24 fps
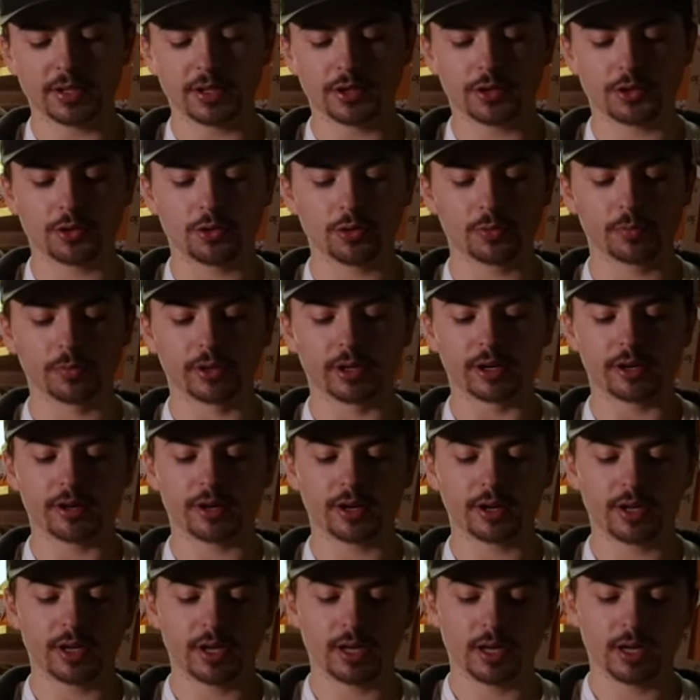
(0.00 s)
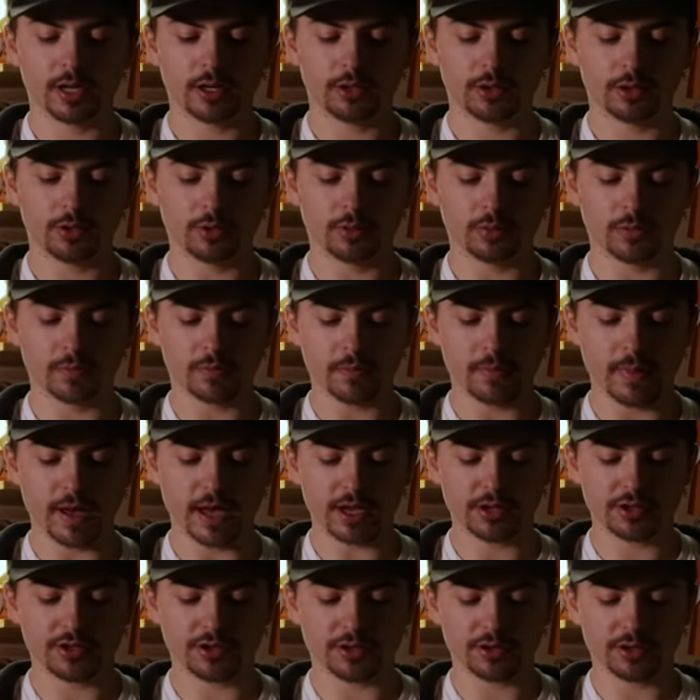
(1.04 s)
the shubler to
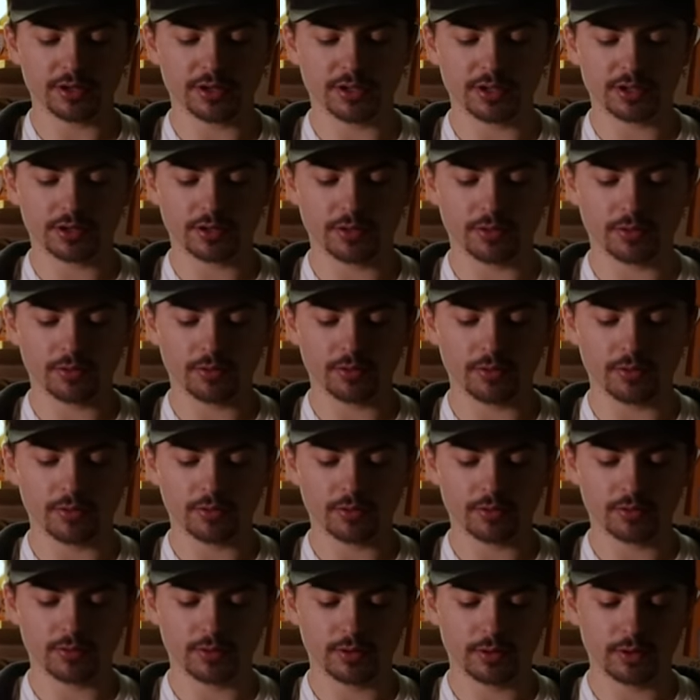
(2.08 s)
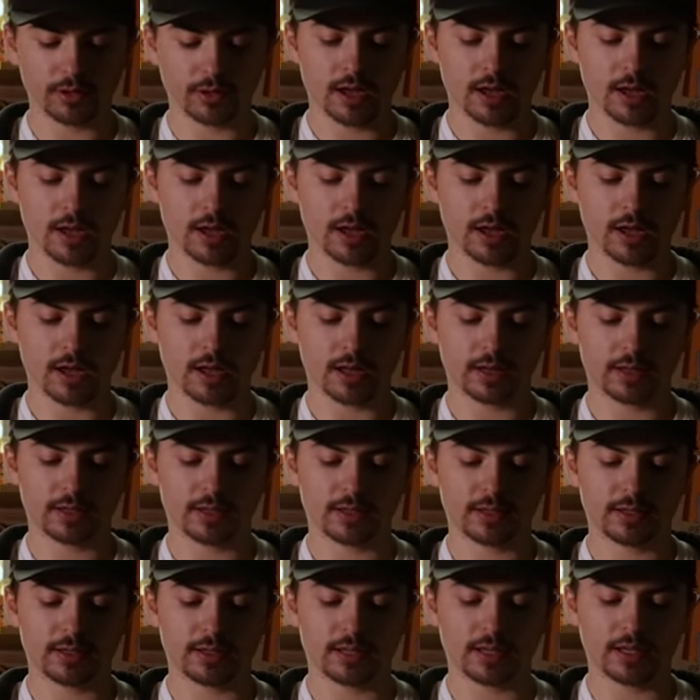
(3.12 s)
measure the screw and
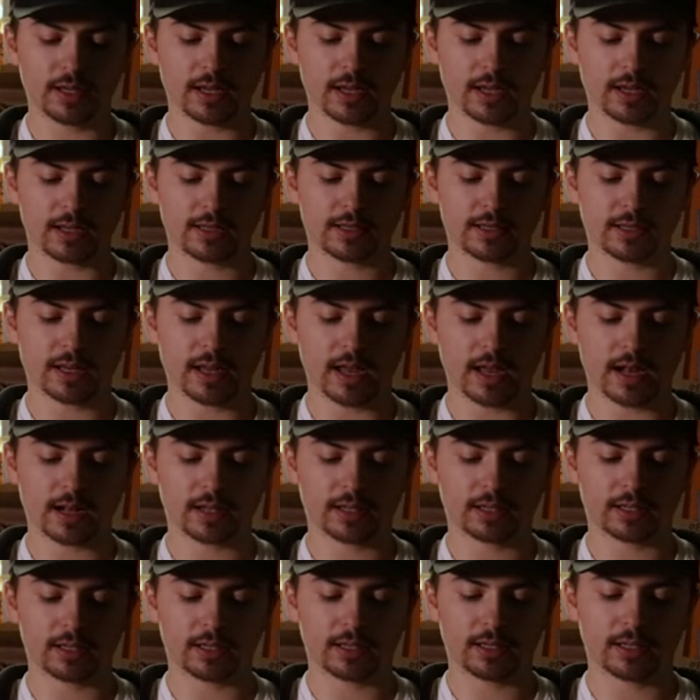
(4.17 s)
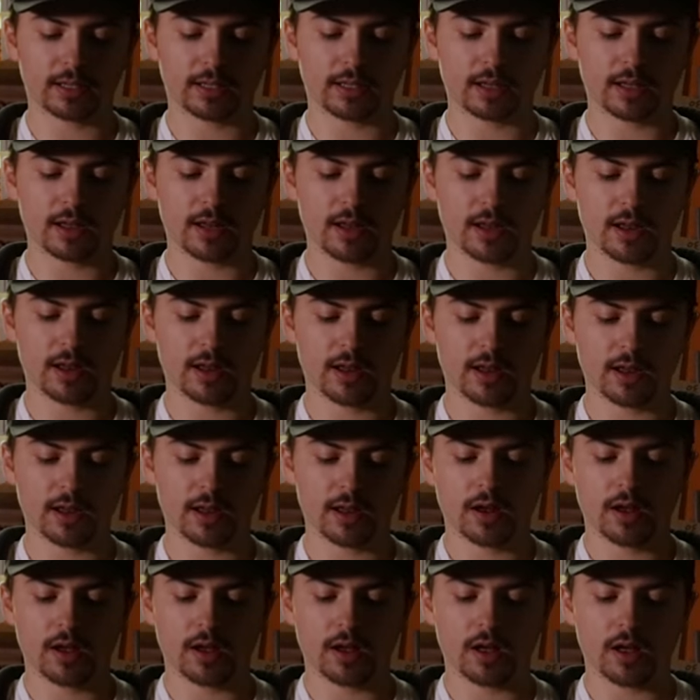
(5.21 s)
see exactly
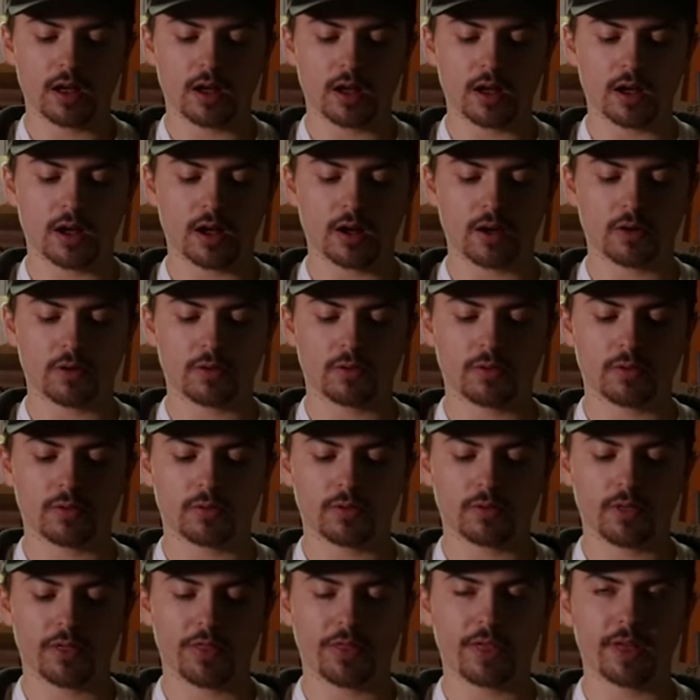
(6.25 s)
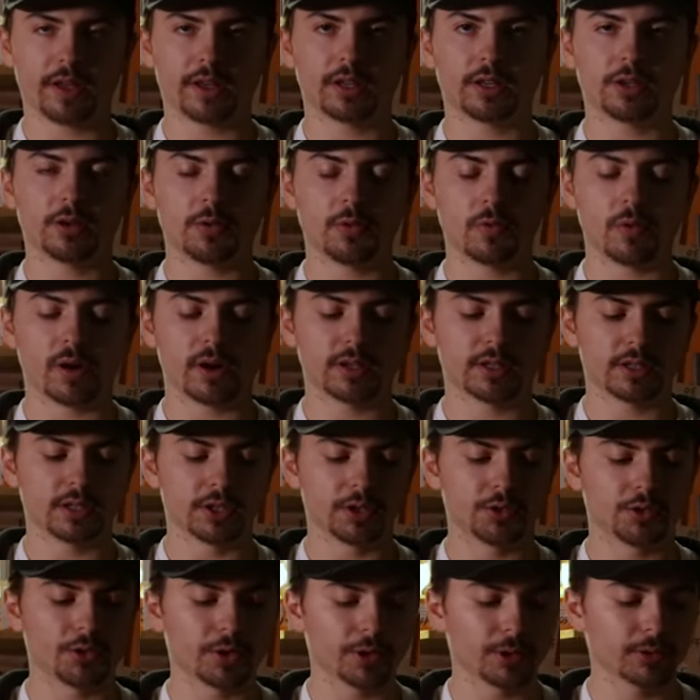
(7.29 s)
how thick you want the
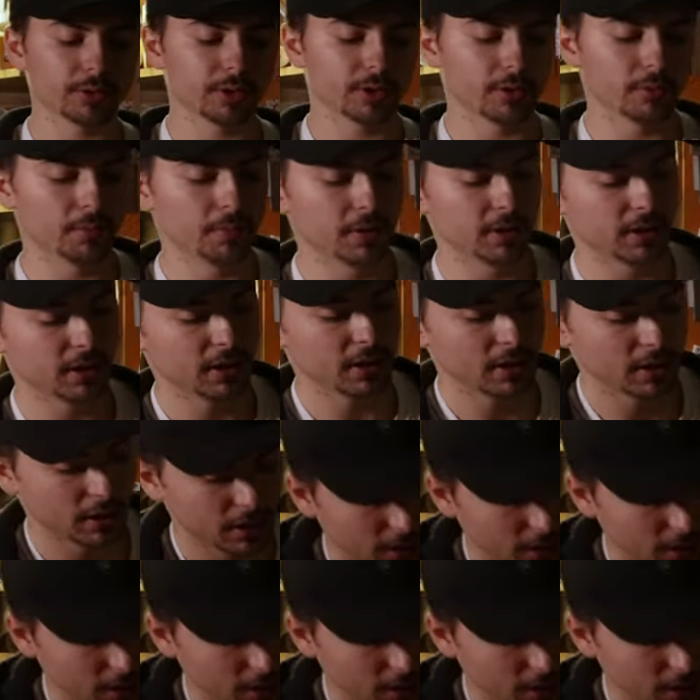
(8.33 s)
drill to be